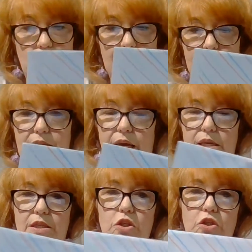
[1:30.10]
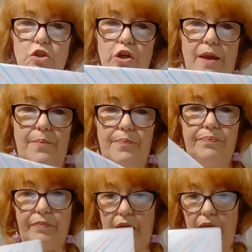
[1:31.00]
it's nice and sturdy.
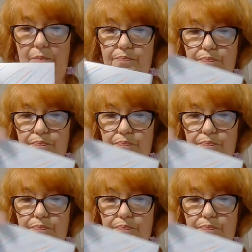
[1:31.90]
Okay,